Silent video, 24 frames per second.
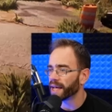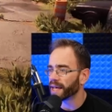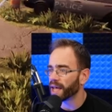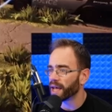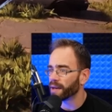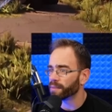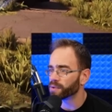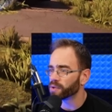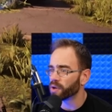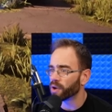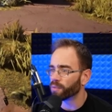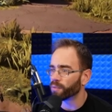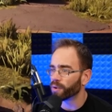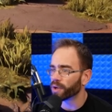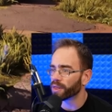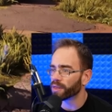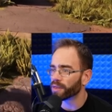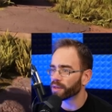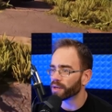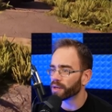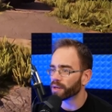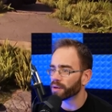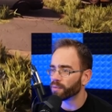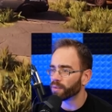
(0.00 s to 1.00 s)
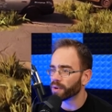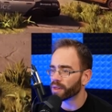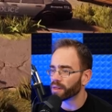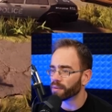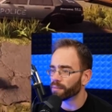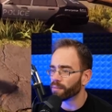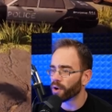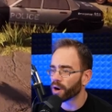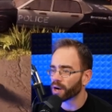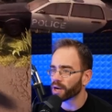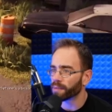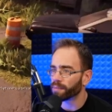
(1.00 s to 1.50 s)
games on with, uh, with the
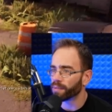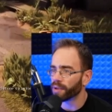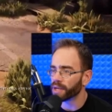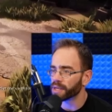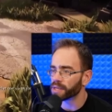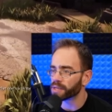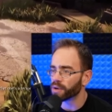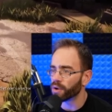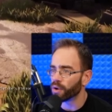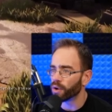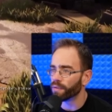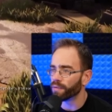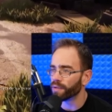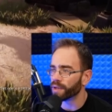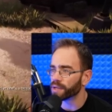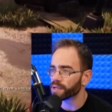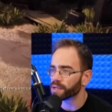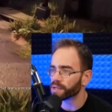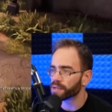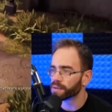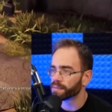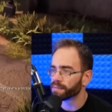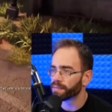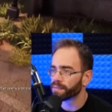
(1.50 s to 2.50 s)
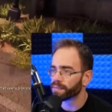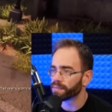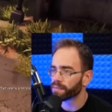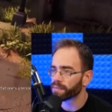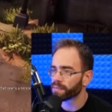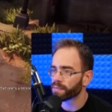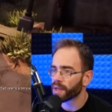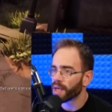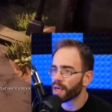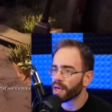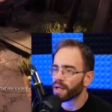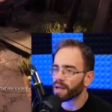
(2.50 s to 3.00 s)
marketplace and all of this.
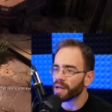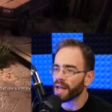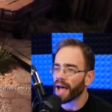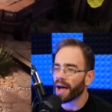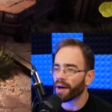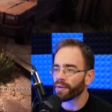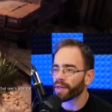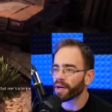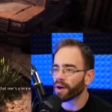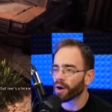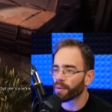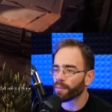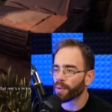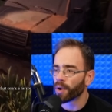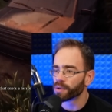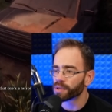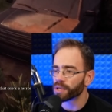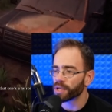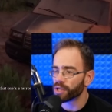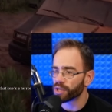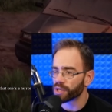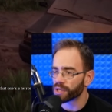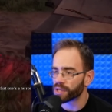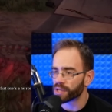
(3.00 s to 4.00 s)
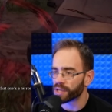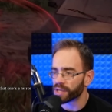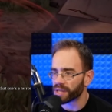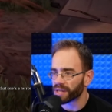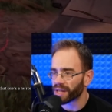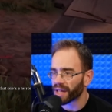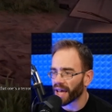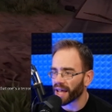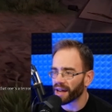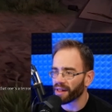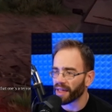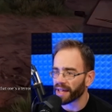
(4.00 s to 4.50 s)
Now they are mostly just
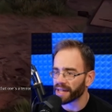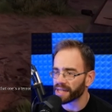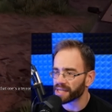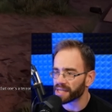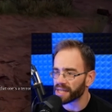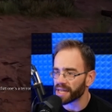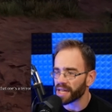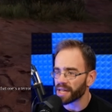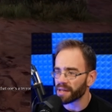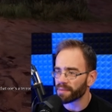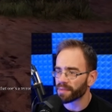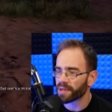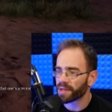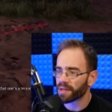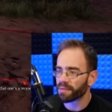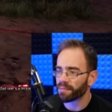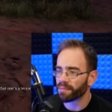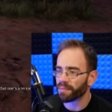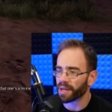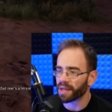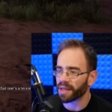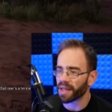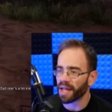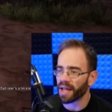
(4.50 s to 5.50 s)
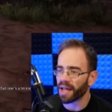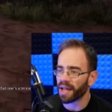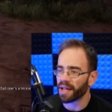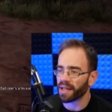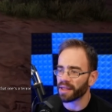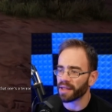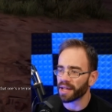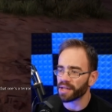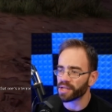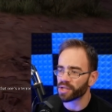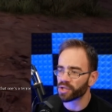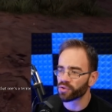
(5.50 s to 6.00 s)
kind of like Steam, but they,
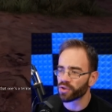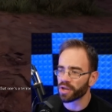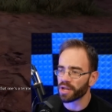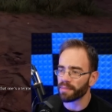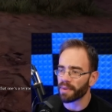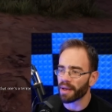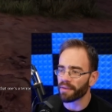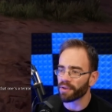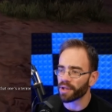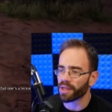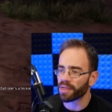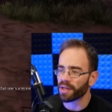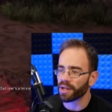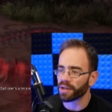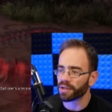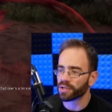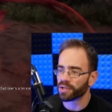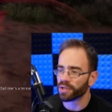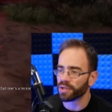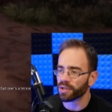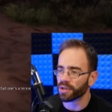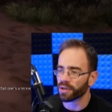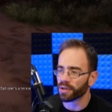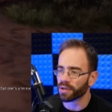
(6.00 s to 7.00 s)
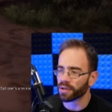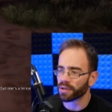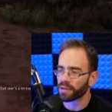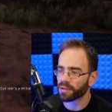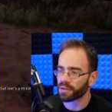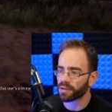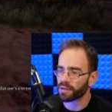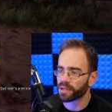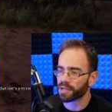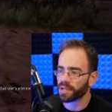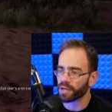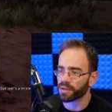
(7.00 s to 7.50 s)
they stream everything to your
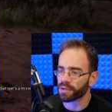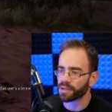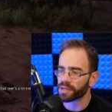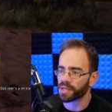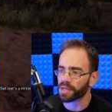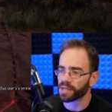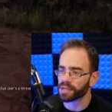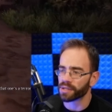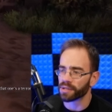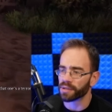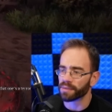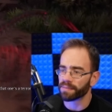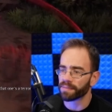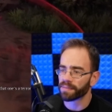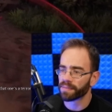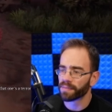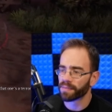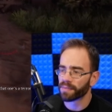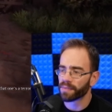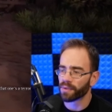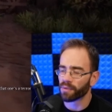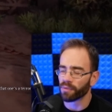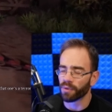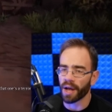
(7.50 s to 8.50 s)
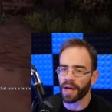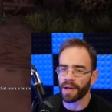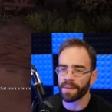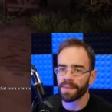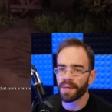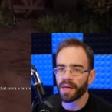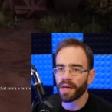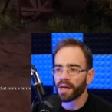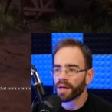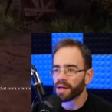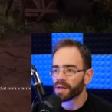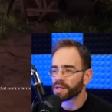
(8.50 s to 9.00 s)
to your system, right?
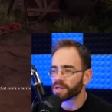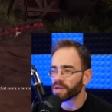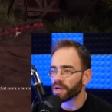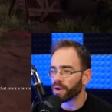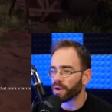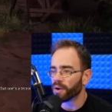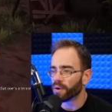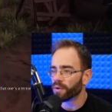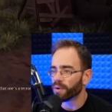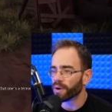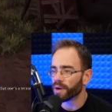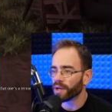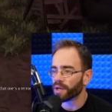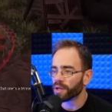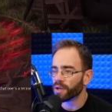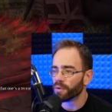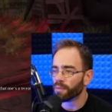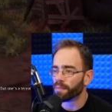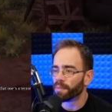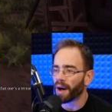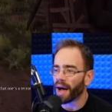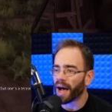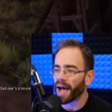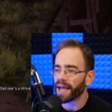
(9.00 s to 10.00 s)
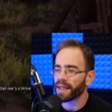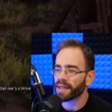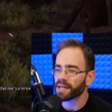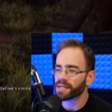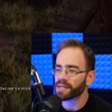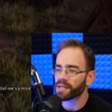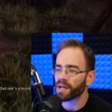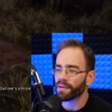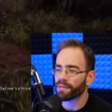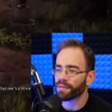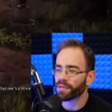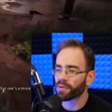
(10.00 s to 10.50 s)
So you buy the
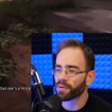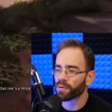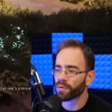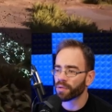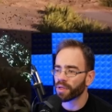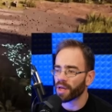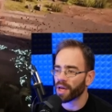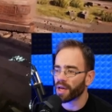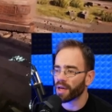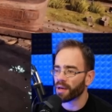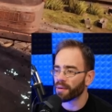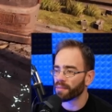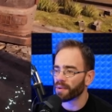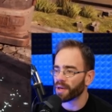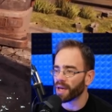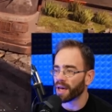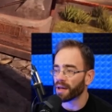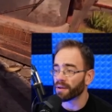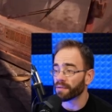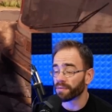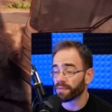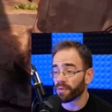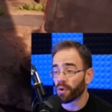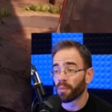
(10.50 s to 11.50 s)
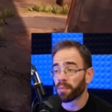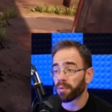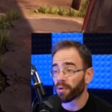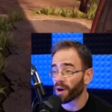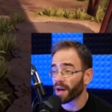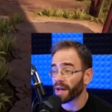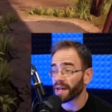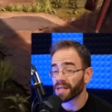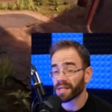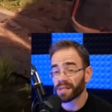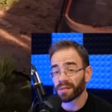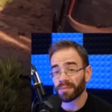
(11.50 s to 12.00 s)
stuff through them at full
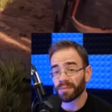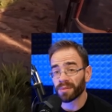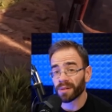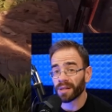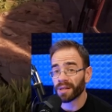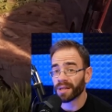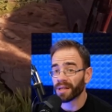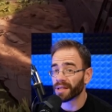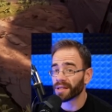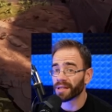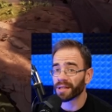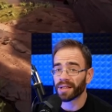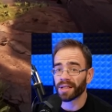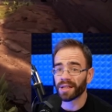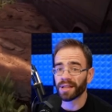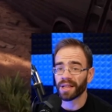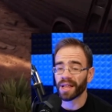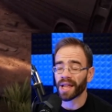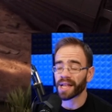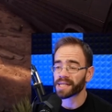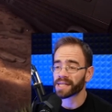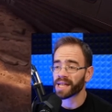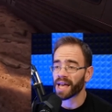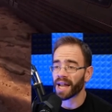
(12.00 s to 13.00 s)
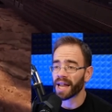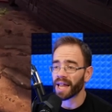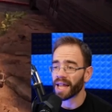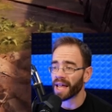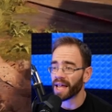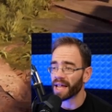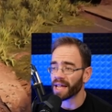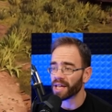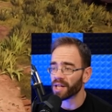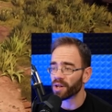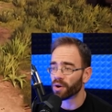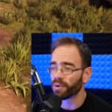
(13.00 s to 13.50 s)
price, right? And, and that's kind of
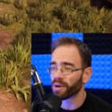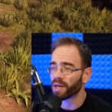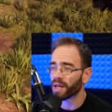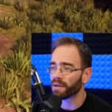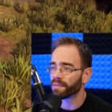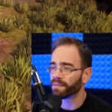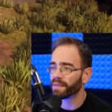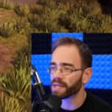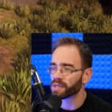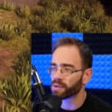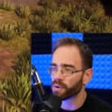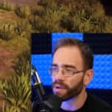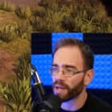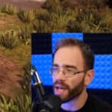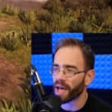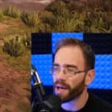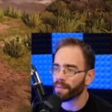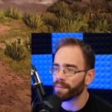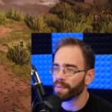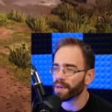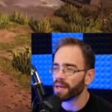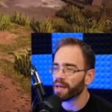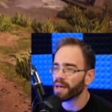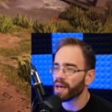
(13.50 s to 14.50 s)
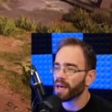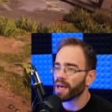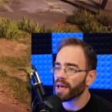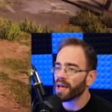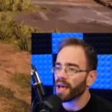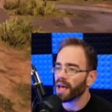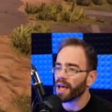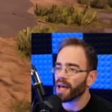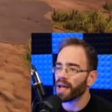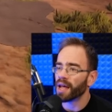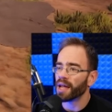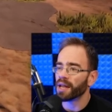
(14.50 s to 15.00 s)
it. You don't get a physical copy,
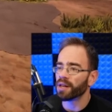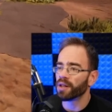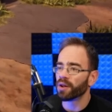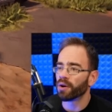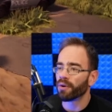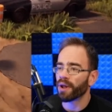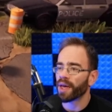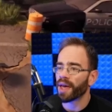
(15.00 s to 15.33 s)
and you don't